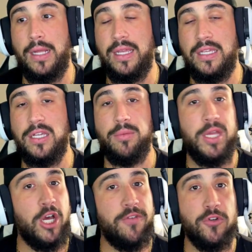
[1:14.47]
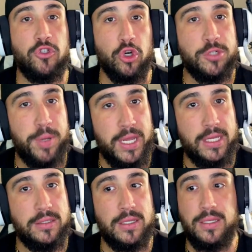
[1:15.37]
think it's going to be good for George
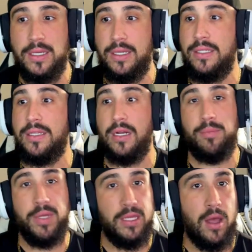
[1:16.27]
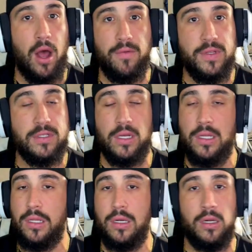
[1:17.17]
Pickens. I think he's going to be obviously
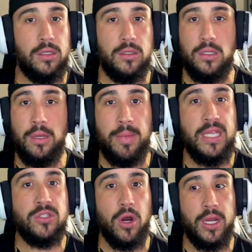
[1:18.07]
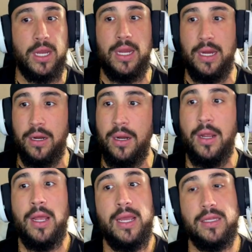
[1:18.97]
the main target here.
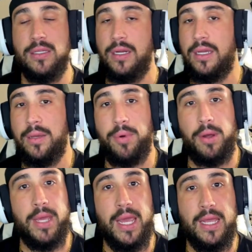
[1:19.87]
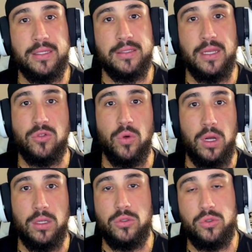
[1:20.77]
He's going to get probably 8 to 10,
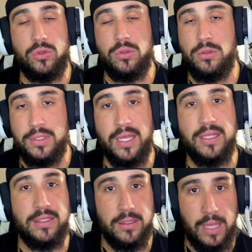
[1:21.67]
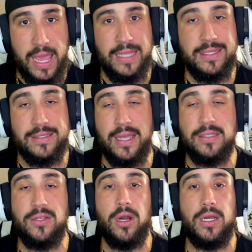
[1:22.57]
12, 10, 8 to
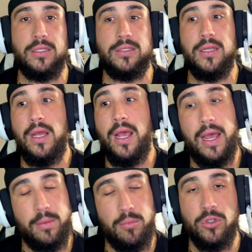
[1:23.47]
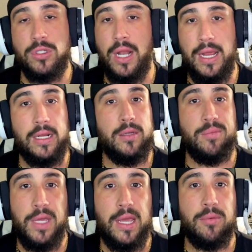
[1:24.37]
10 targets and most likely
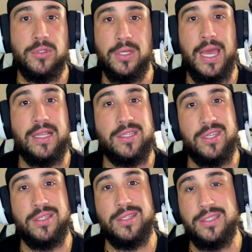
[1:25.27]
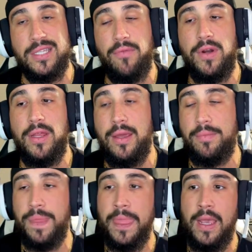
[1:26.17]
be able to catch 6 to 7 of them.